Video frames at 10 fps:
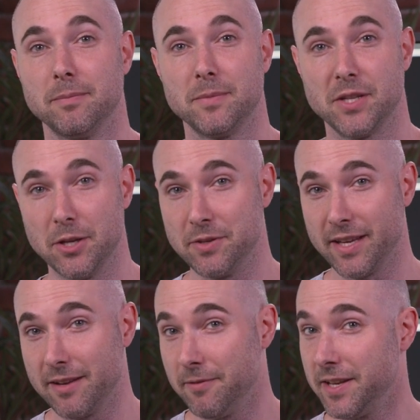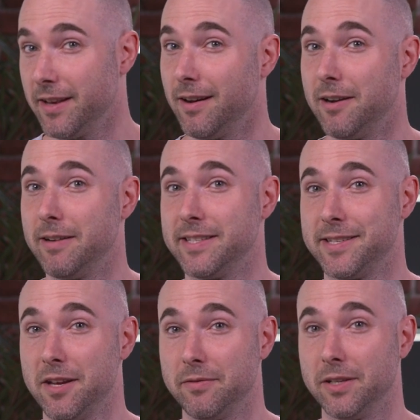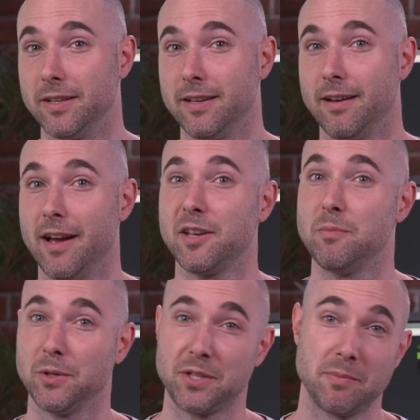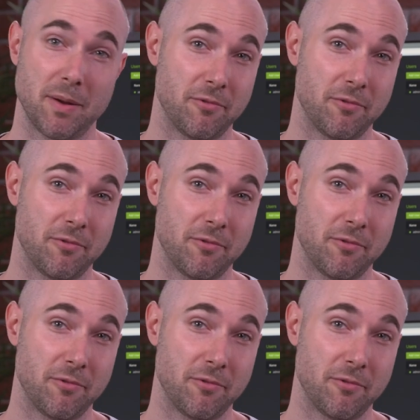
so using NVIDIA Iray Server, I can monitor my